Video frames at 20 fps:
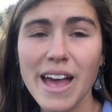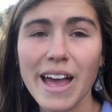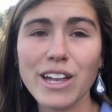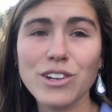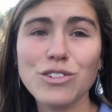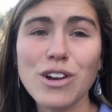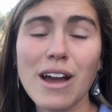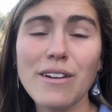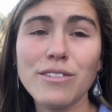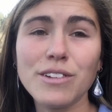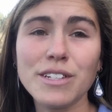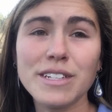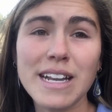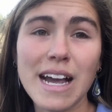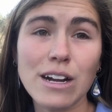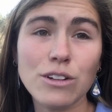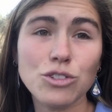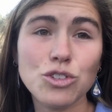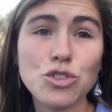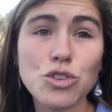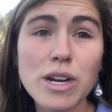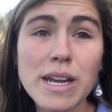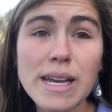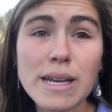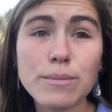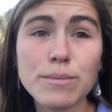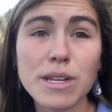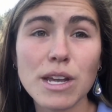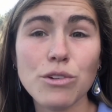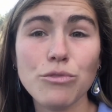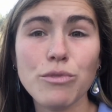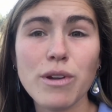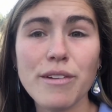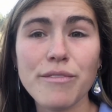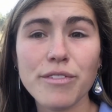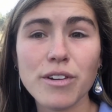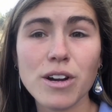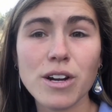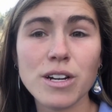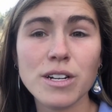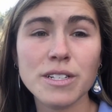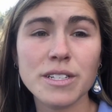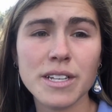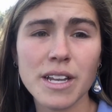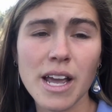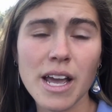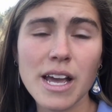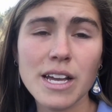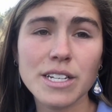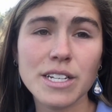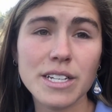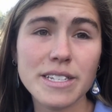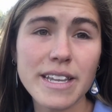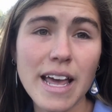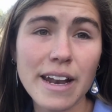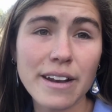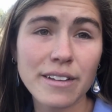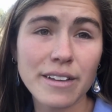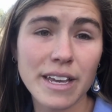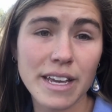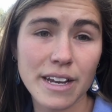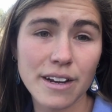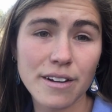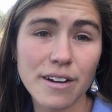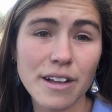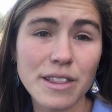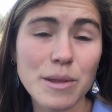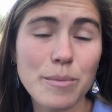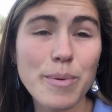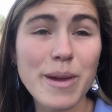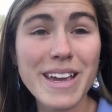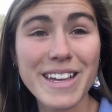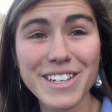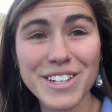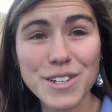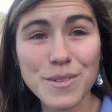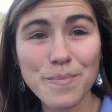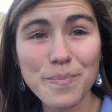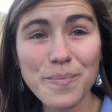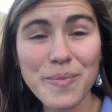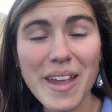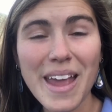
and traveled down streams and rivers to settle here on the beach.